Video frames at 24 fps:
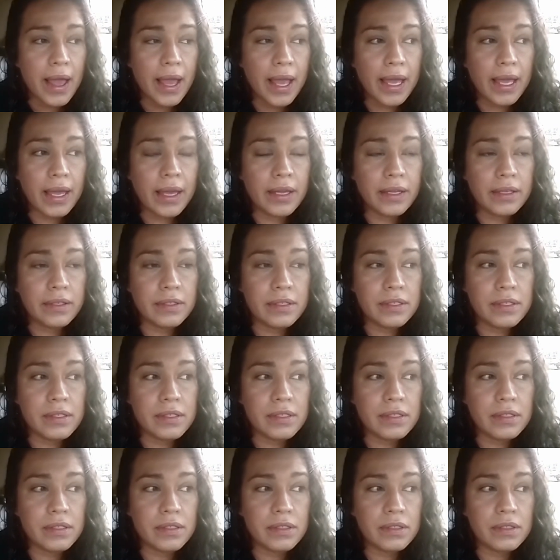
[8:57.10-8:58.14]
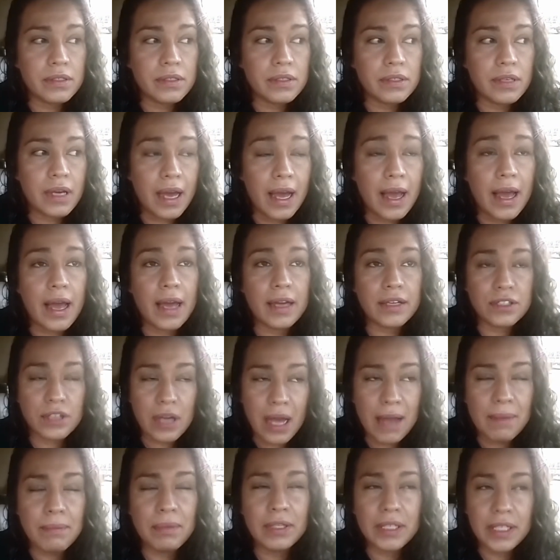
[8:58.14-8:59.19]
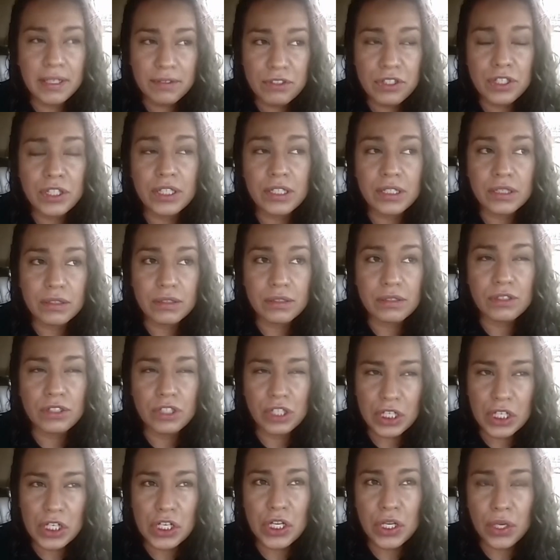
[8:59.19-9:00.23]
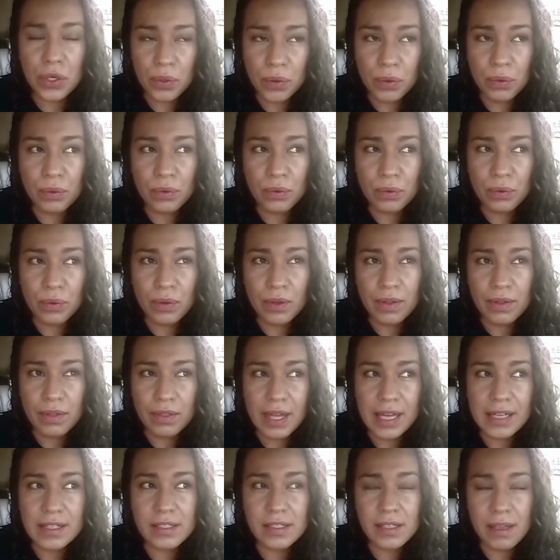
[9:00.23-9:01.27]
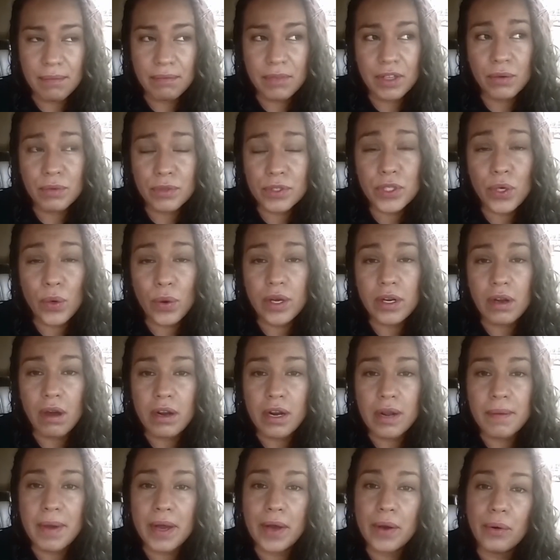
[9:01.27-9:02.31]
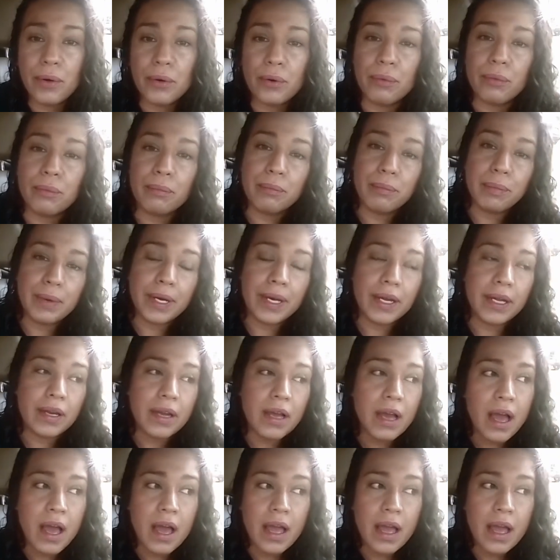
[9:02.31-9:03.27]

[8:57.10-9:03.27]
And I, I believe she, she knew that something was going on at my home, but